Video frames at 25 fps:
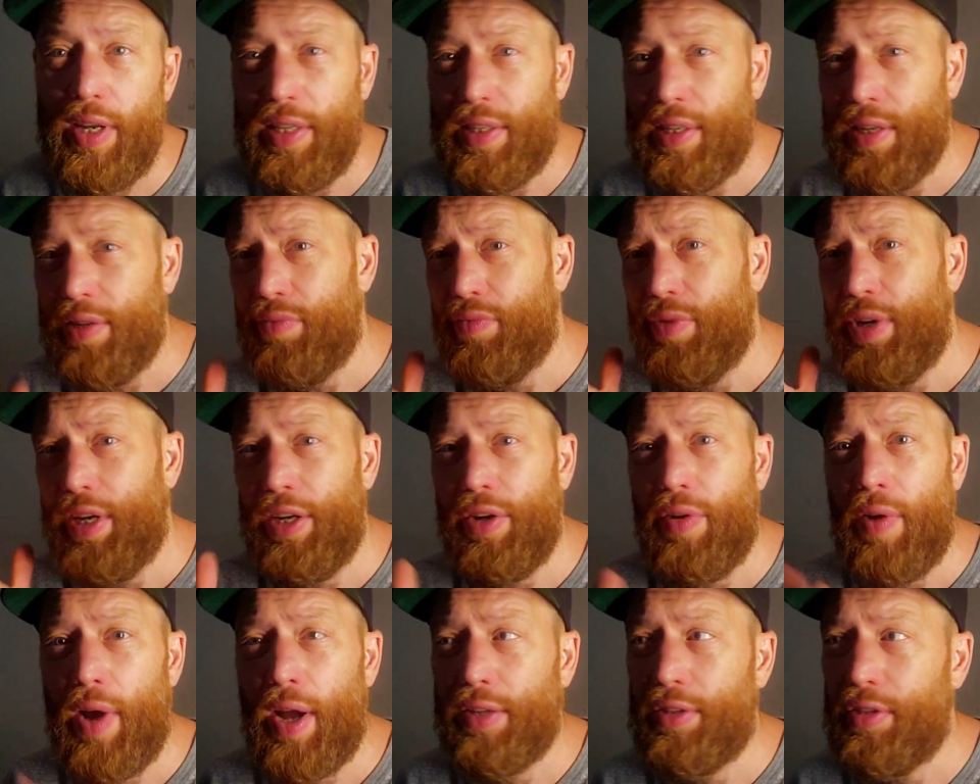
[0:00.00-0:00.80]
He didn't really
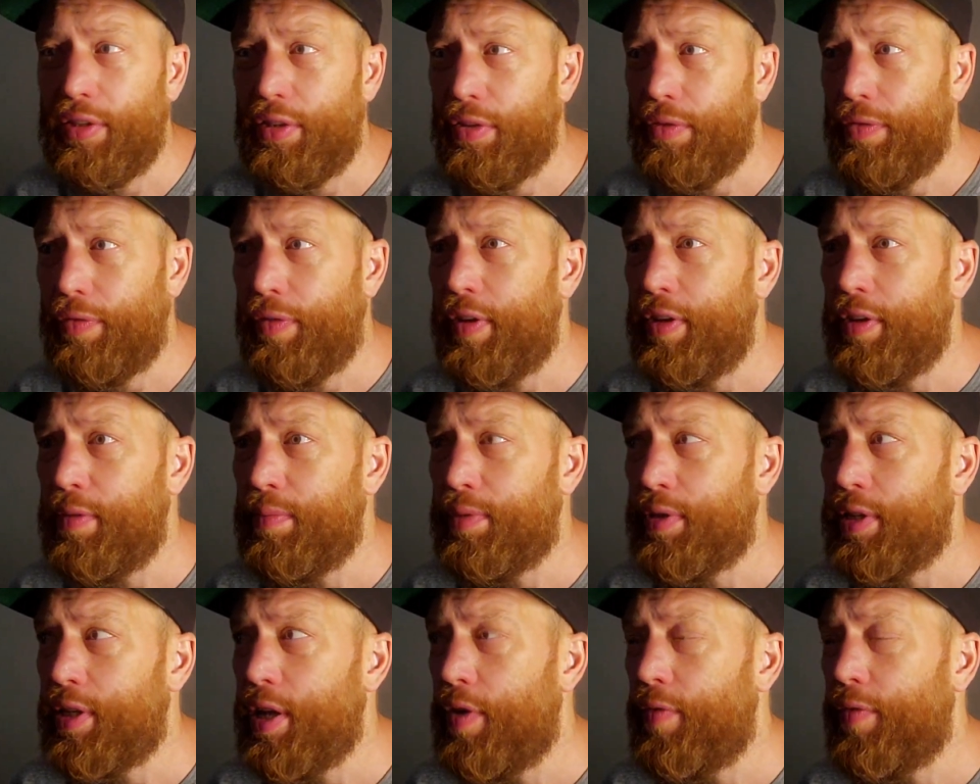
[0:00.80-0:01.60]
know how to defend
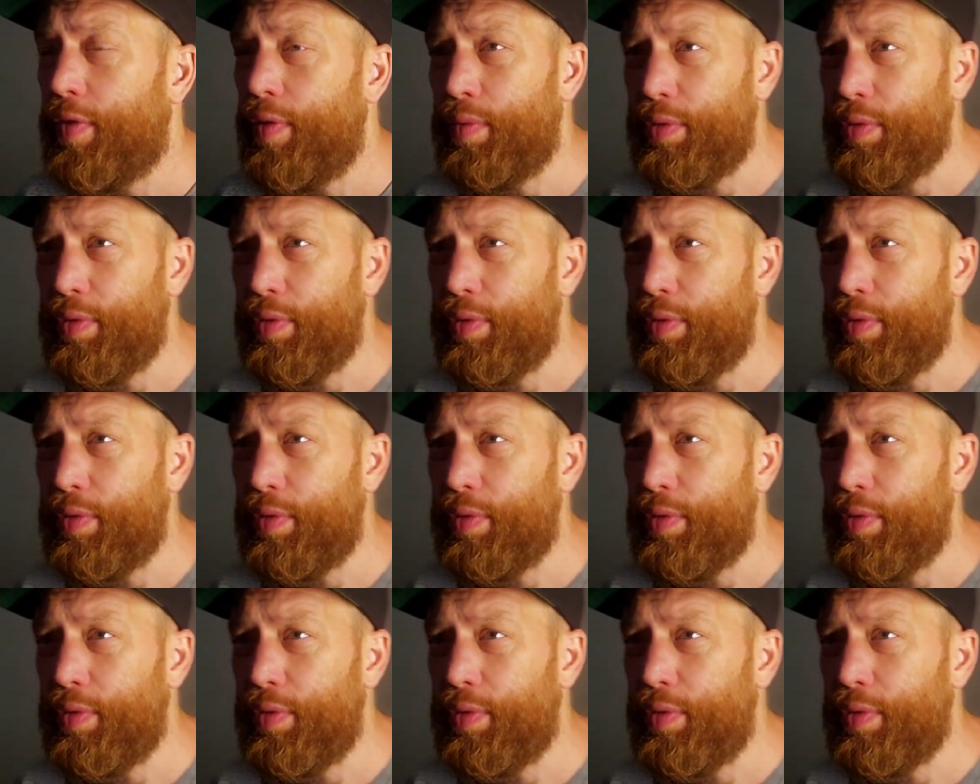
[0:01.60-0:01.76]
himself.